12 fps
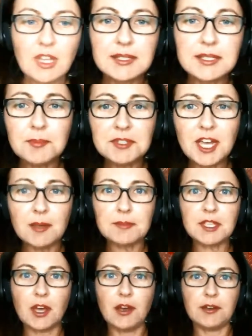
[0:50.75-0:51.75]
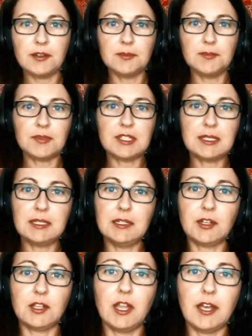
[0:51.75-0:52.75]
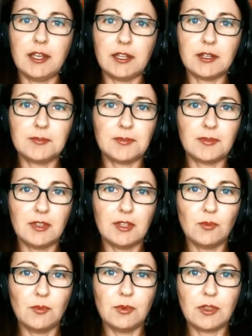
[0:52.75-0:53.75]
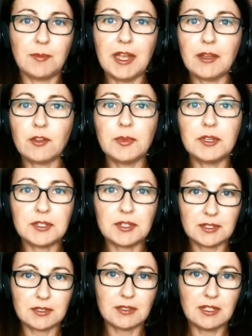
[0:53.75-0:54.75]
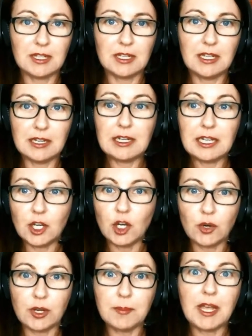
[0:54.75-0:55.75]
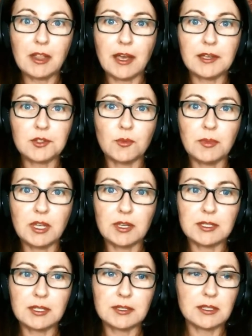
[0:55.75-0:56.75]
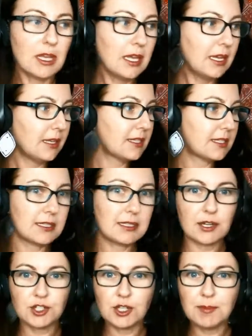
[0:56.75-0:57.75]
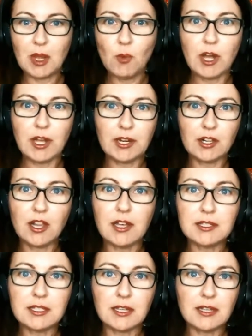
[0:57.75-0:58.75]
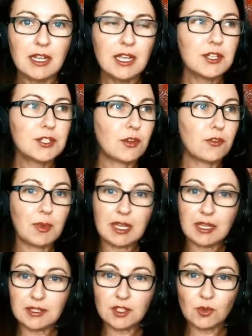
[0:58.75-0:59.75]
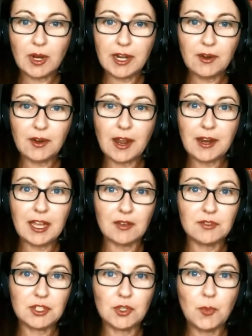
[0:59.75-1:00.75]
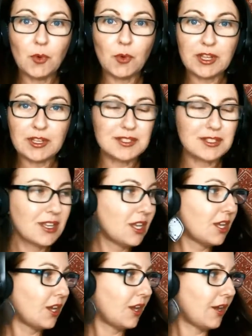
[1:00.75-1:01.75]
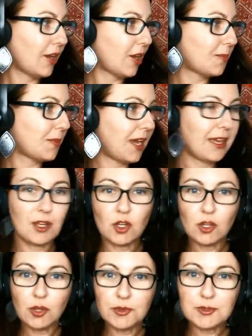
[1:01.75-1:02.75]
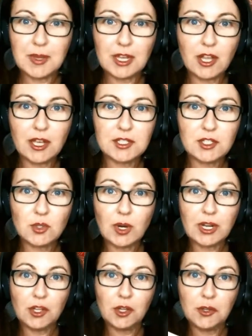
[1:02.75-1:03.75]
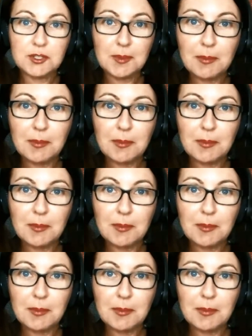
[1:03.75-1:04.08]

Sometimes I'll see a client with my other business in here in my classroom because this is actually my walk-in closet. So if my kids are running around, I have 2 boys, I can close my closet door, I can close my